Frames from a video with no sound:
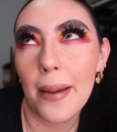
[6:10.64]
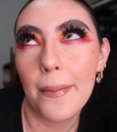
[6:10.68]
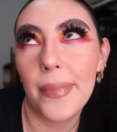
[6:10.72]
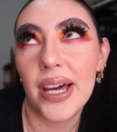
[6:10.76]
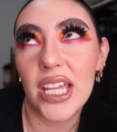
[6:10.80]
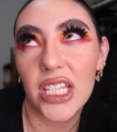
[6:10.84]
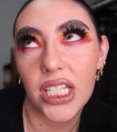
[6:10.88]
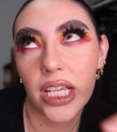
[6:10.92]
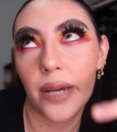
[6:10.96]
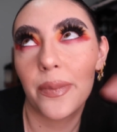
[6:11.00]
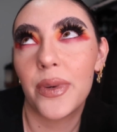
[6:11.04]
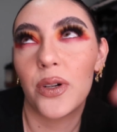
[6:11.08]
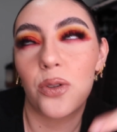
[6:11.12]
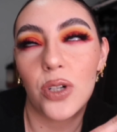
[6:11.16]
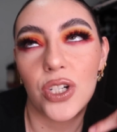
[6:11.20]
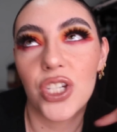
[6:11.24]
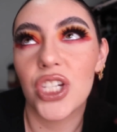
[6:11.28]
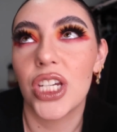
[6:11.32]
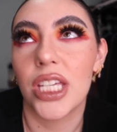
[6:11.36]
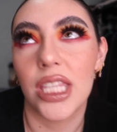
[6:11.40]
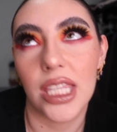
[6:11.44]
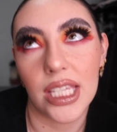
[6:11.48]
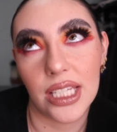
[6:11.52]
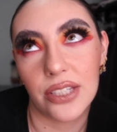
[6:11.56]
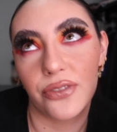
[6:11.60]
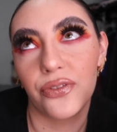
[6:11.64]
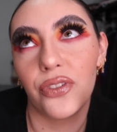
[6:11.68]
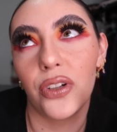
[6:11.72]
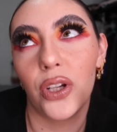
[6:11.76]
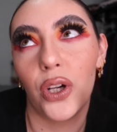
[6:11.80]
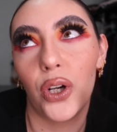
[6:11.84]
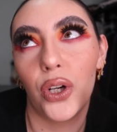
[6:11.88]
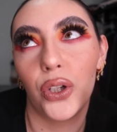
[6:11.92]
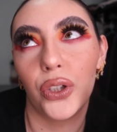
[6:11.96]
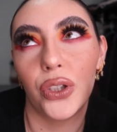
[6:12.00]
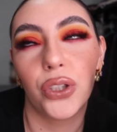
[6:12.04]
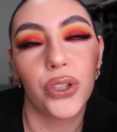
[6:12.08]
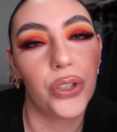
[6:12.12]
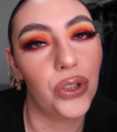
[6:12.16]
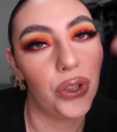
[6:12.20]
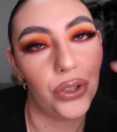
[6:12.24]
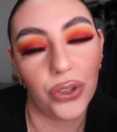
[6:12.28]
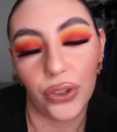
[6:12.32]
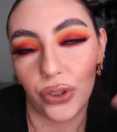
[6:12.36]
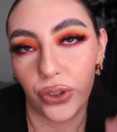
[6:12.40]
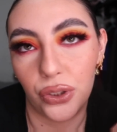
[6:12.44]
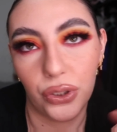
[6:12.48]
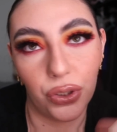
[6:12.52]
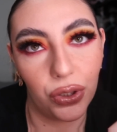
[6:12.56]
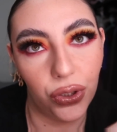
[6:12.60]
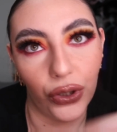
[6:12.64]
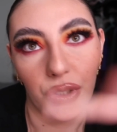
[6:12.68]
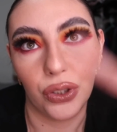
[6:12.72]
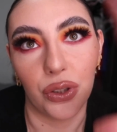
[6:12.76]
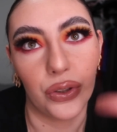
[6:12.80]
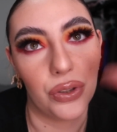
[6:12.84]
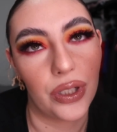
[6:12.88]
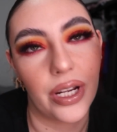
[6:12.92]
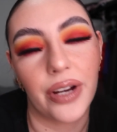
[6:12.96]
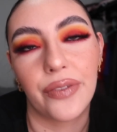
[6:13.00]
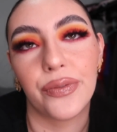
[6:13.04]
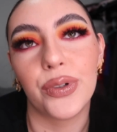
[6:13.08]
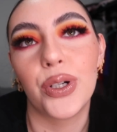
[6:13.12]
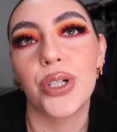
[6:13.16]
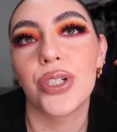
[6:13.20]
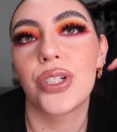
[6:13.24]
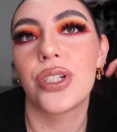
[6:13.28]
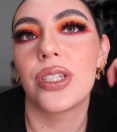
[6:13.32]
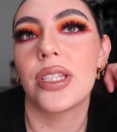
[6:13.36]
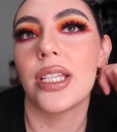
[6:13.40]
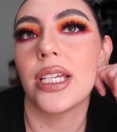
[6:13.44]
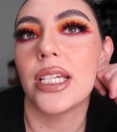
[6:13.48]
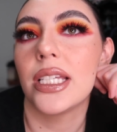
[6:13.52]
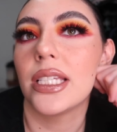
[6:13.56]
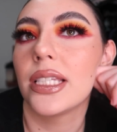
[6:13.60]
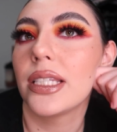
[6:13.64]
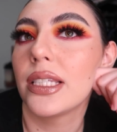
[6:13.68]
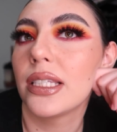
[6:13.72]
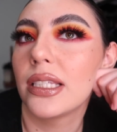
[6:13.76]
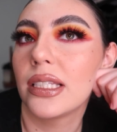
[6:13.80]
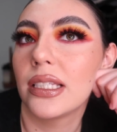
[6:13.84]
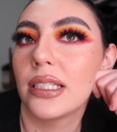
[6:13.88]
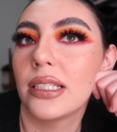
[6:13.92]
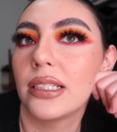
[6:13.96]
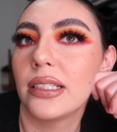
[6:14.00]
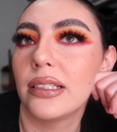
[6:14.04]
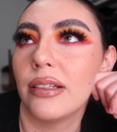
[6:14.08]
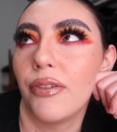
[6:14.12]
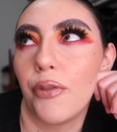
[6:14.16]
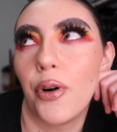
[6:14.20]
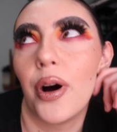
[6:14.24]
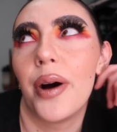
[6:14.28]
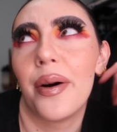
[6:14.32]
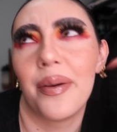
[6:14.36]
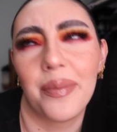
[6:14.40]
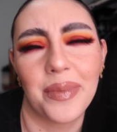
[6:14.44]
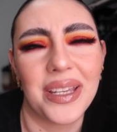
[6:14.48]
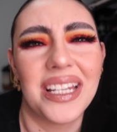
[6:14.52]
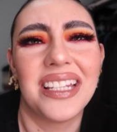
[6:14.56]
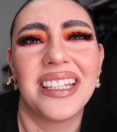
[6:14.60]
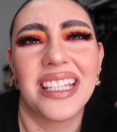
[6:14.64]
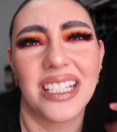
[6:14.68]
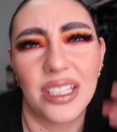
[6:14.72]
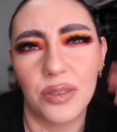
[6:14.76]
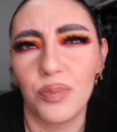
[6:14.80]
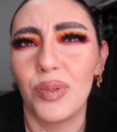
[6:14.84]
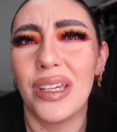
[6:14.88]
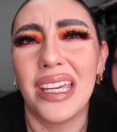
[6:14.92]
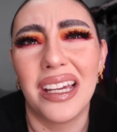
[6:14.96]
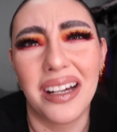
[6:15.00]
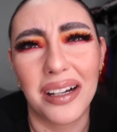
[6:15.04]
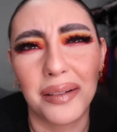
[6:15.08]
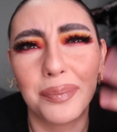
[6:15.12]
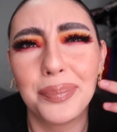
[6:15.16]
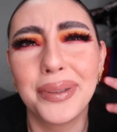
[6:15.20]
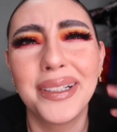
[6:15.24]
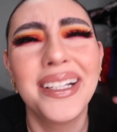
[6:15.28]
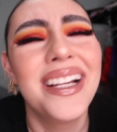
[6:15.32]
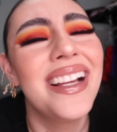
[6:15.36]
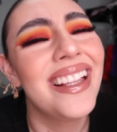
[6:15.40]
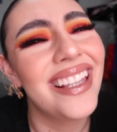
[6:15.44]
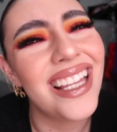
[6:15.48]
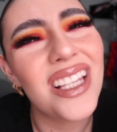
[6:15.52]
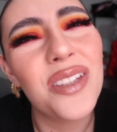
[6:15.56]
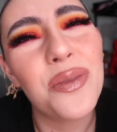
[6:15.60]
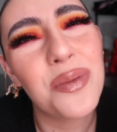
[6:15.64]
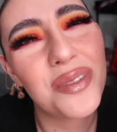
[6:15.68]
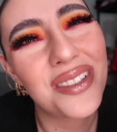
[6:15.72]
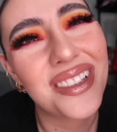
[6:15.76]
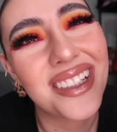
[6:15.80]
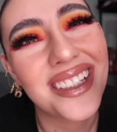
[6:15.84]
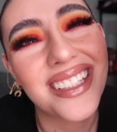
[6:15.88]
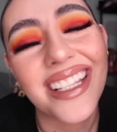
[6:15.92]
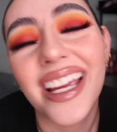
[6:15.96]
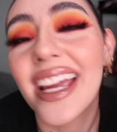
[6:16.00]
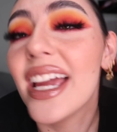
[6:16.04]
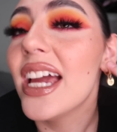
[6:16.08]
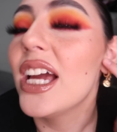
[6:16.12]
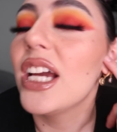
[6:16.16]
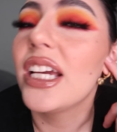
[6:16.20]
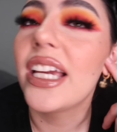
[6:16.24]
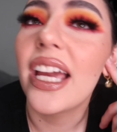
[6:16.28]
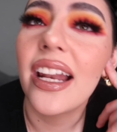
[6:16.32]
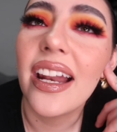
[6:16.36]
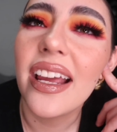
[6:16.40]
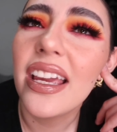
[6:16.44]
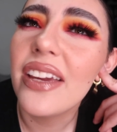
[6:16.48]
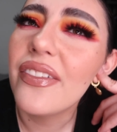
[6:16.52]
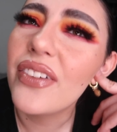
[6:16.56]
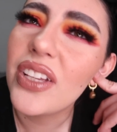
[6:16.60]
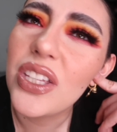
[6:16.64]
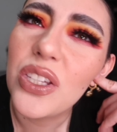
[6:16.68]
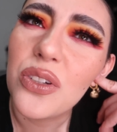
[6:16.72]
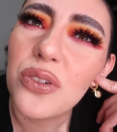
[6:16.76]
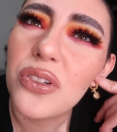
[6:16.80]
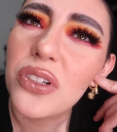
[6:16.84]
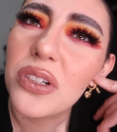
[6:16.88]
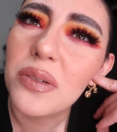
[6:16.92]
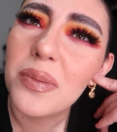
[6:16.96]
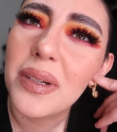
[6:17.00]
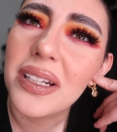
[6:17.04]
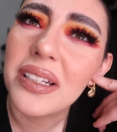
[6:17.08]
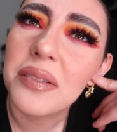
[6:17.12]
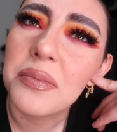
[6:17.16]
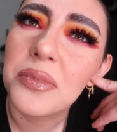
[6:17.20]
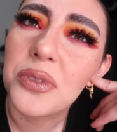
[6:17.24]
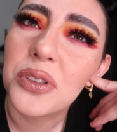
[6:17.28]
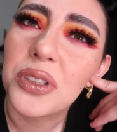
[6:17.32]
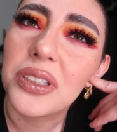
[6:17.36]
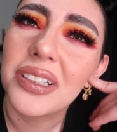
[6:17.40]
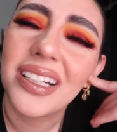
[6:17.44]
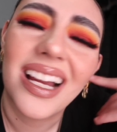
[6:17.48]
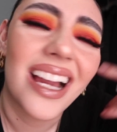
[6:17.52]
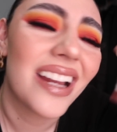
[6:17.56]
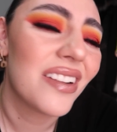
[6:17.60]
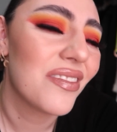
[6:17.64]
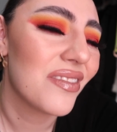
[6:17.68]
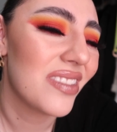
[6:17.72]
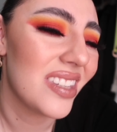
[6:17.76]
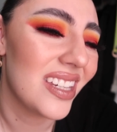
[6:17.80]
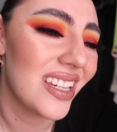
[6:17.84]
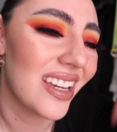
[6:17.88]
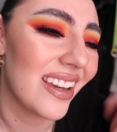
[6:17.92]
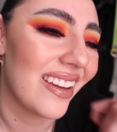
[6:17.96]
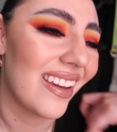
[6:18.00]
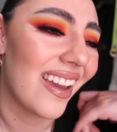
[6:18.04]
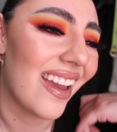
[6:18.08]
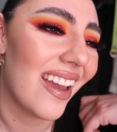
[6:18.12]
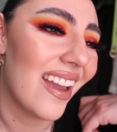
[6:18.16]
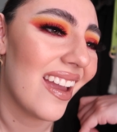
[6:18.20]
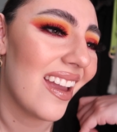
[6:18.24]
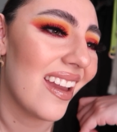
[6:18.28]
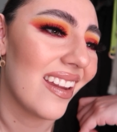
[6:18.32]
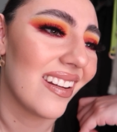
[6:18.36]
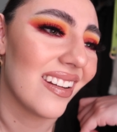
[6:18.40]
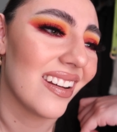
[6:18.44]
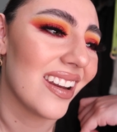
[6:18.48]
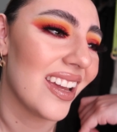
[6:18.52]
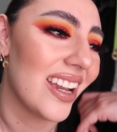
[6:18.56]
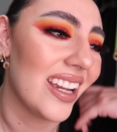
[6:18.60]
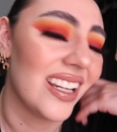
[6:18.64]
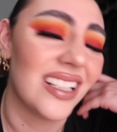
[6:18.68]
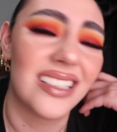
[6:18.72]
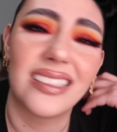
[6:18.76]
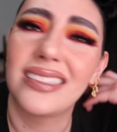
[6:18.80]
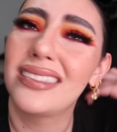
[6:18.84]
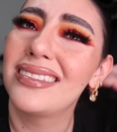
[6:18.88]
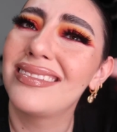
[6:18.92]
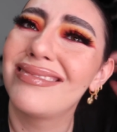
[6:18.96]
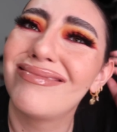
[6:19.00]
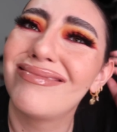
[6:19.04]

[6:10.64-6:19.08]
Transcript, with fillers: by the time you're watching this vlog, you'd have watched this. Well, I mean, this be up. That's what I'm trying to say. Can I even YouTube anymore? I don't think I can. Like,